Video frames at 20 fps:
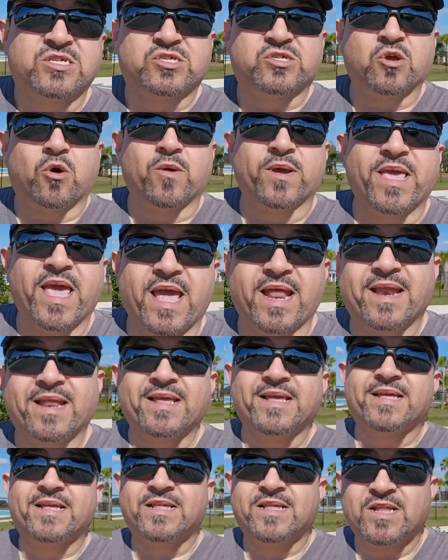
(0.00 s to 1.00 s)
So
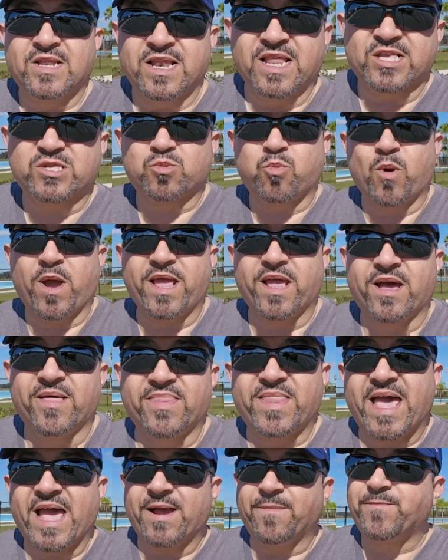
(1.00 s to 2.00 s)
again, let's wait
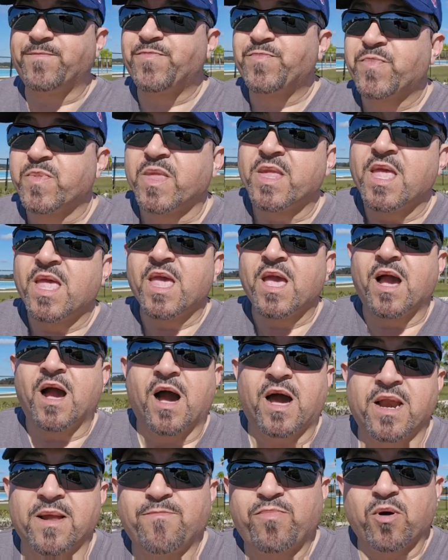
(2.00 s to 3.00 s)
on that.
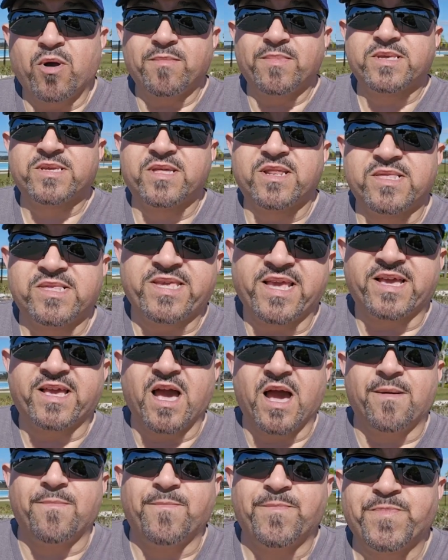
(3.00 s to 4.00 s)
Unemployment's going to
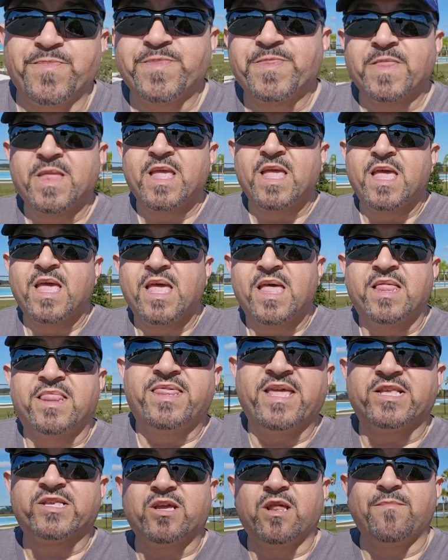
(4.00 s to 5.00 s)
tick up.
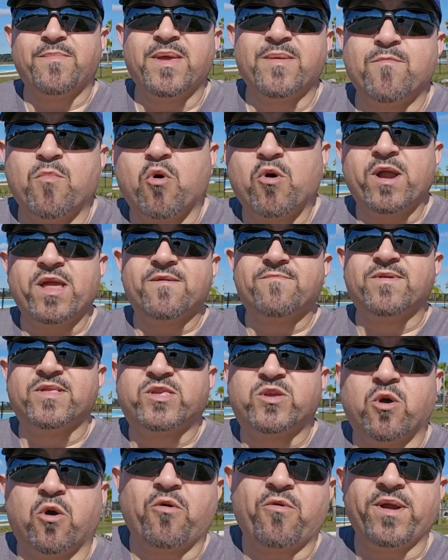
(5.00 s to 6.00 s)
There's going to be more
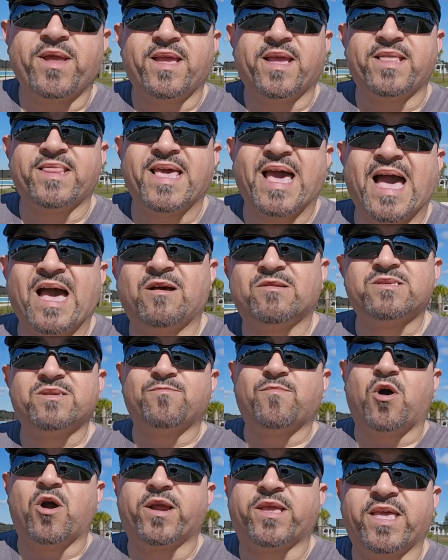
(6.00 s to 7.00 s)
inventory in the
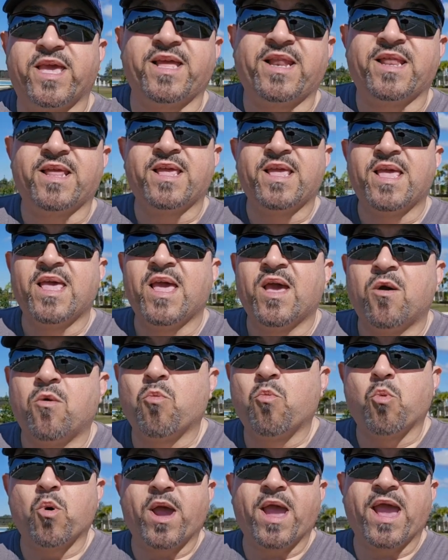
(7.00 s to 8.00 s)
housing market,
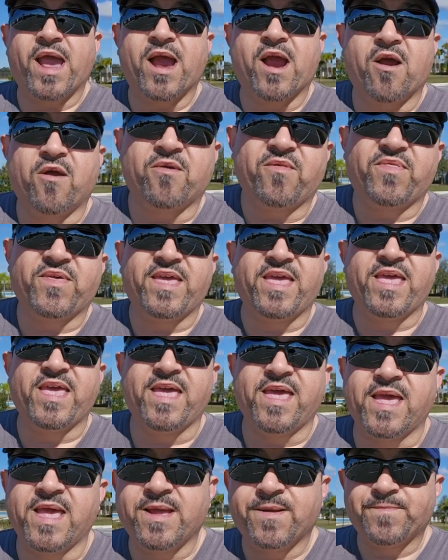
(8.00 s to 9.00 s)
where
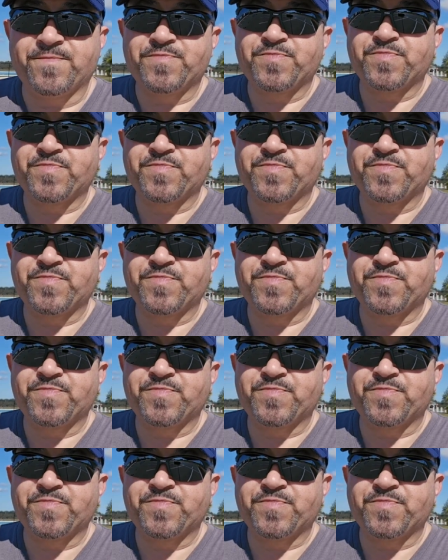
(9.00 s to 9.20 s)
the